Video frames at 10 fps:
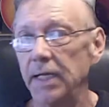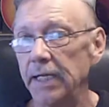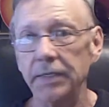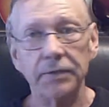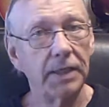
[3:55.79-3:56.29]

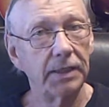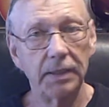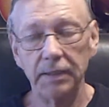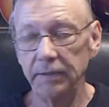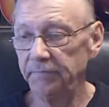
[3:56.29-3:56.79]
and
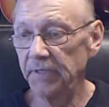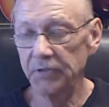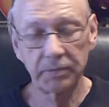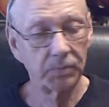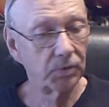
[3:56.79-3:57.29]

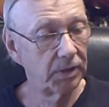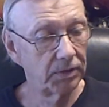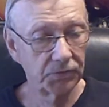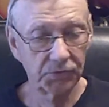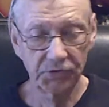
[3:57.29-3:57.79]
vegetable
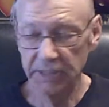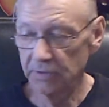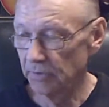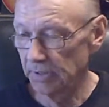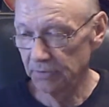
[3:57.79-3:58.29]
oils,
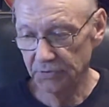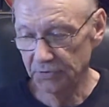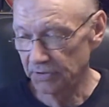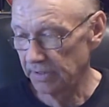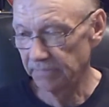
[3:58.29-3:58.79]
seed oils and
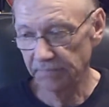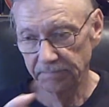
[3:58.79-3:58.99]
stuff.